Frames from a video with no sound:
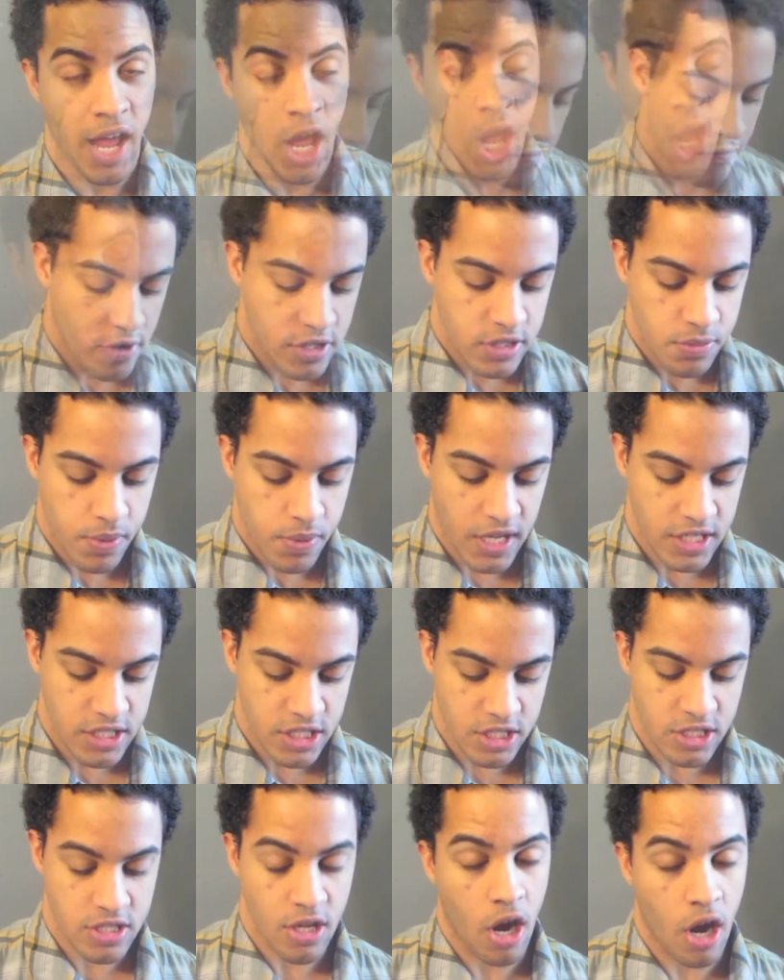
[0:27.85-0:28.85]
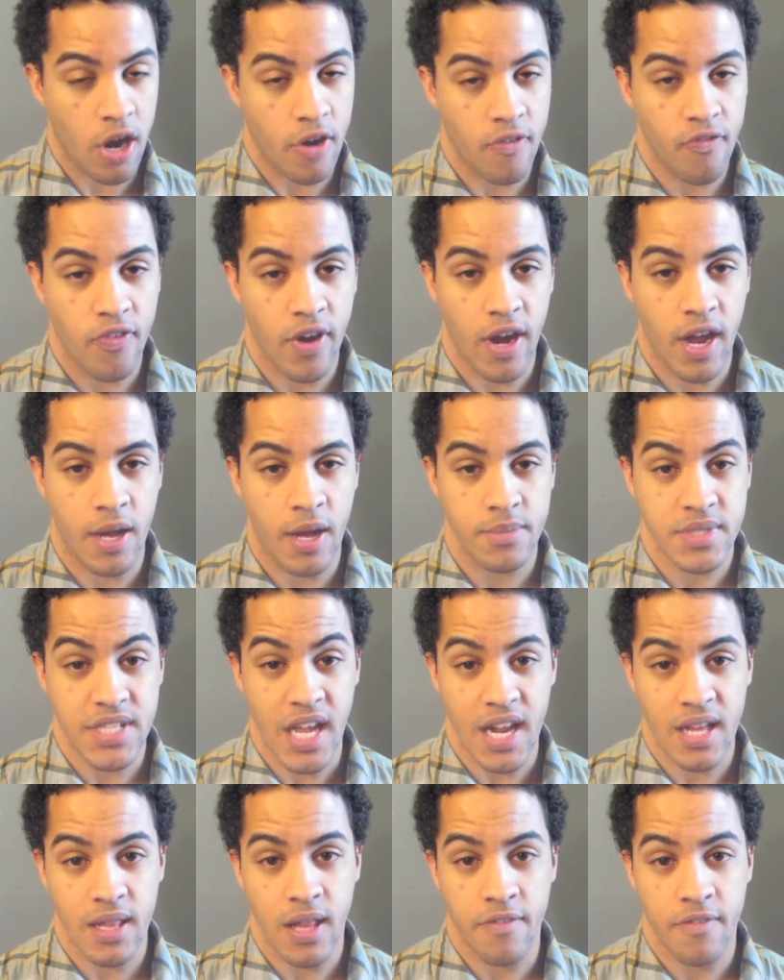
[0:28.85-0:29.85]
The first blushes are from
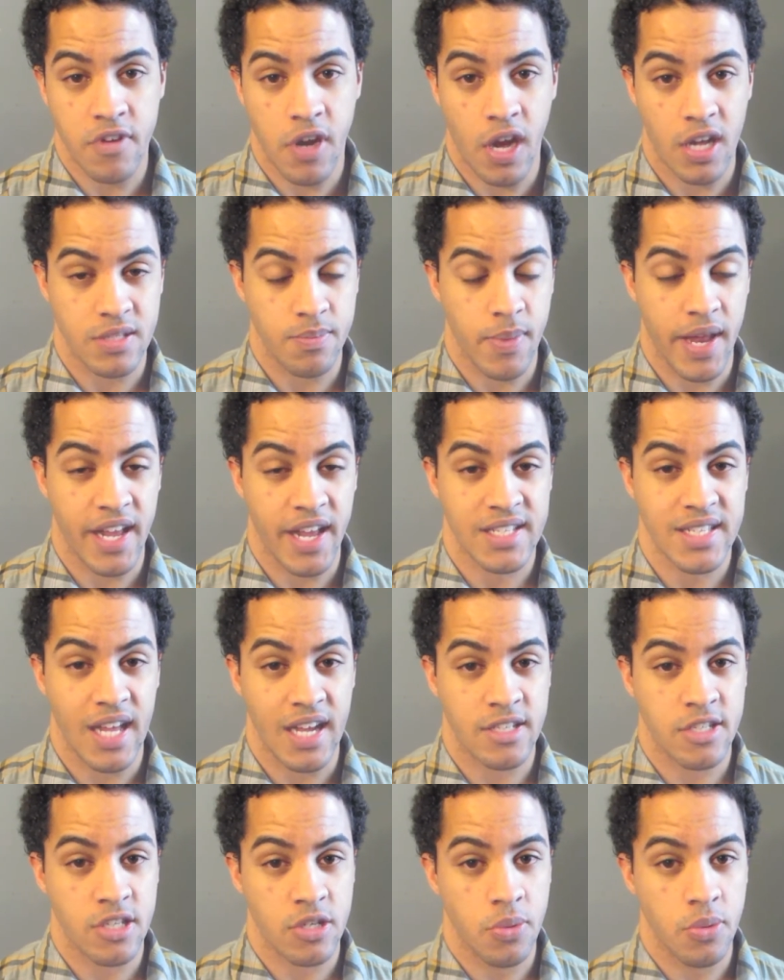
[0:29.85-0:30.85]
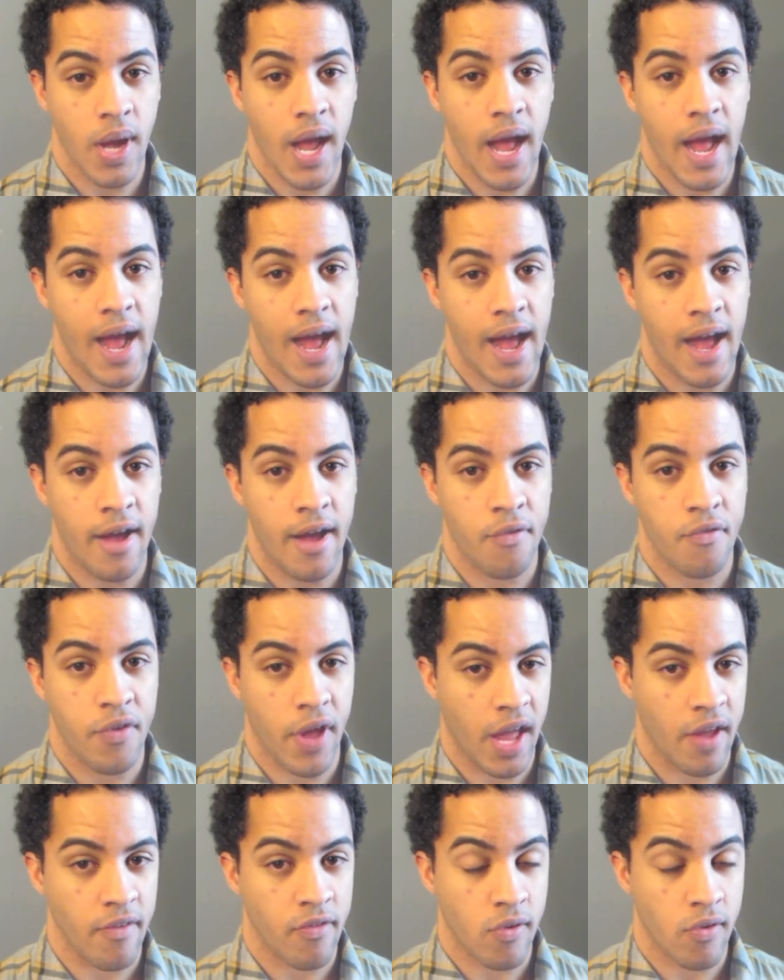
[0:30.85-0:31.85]
Second Love Cosmetics. I do have
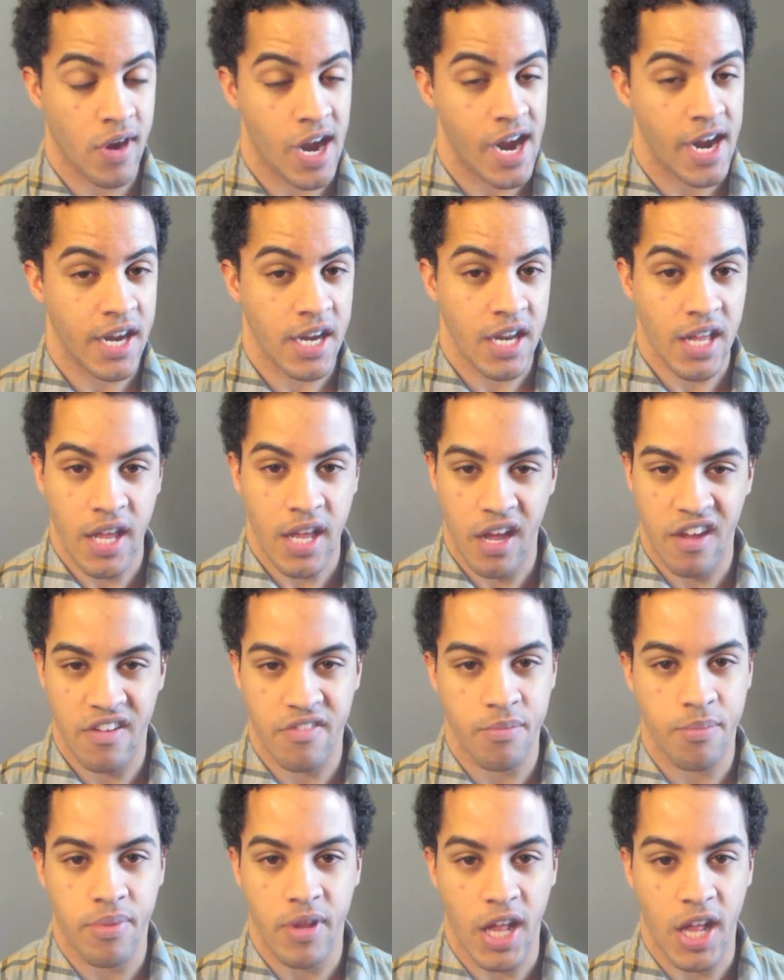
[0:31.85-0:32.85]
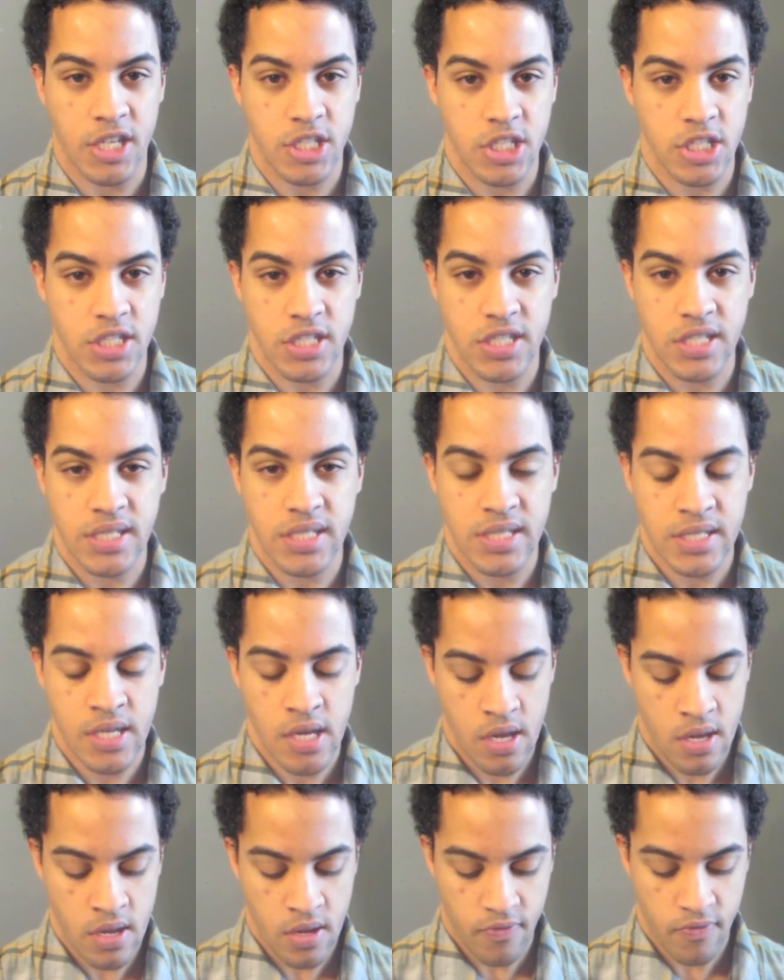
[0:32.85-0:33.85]
a variety of blushes
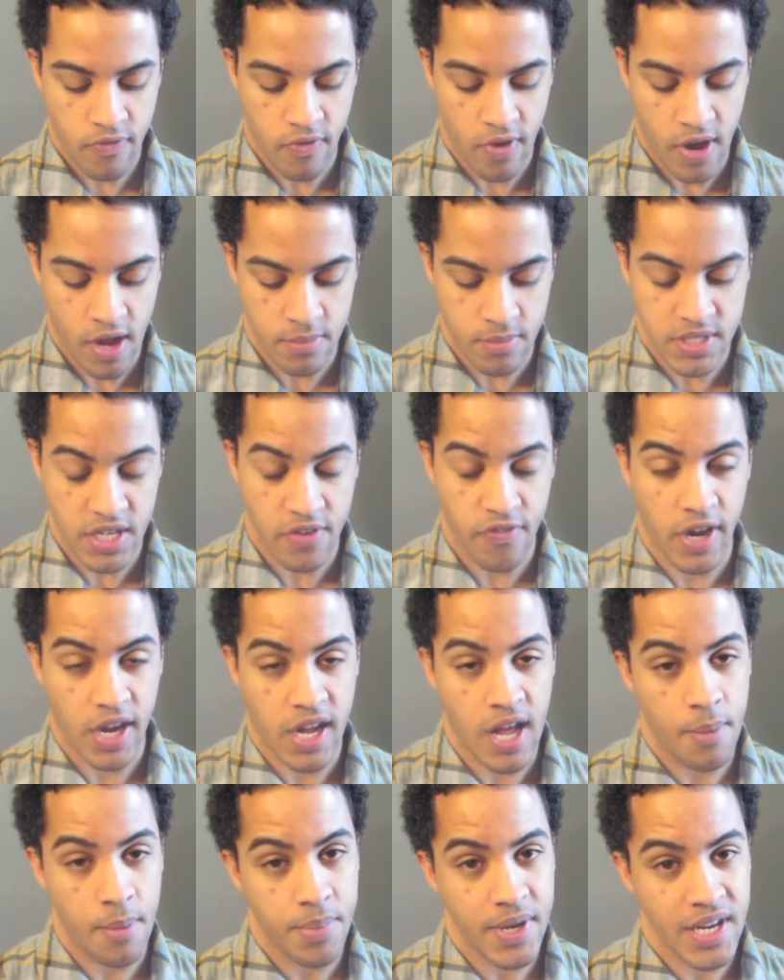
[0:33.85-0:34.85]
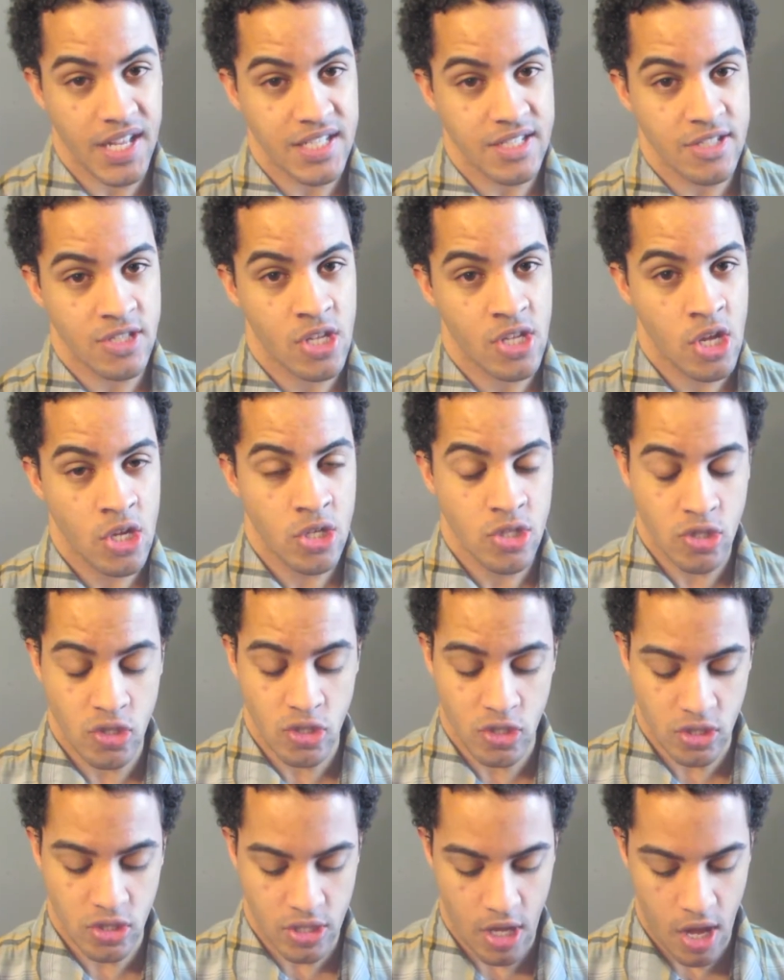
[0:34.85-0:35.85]
from different companies,
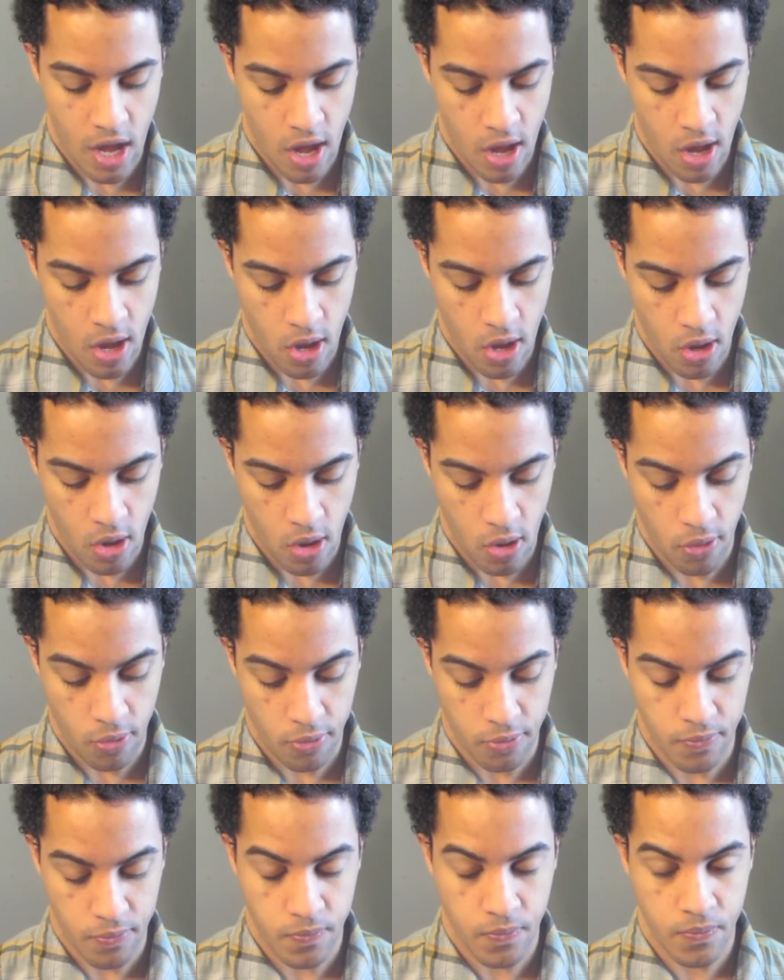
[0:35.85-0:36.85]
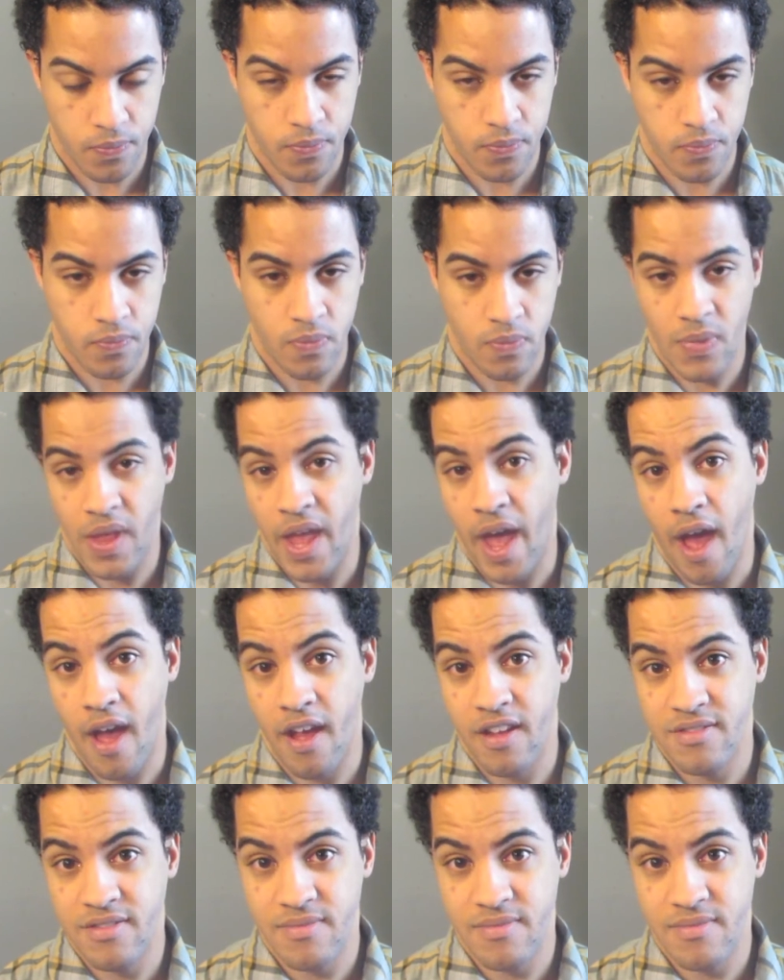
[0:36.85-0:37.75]
so yeah.